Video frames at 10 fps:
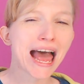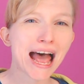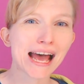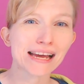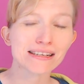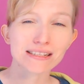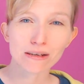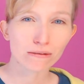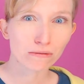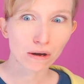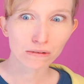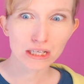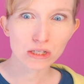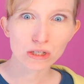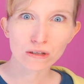and not
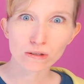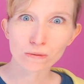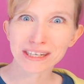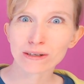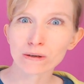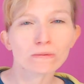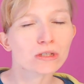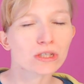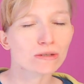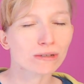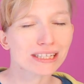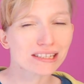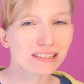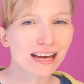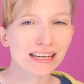really too long to wait at all, which is really
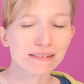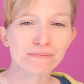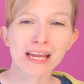exciting.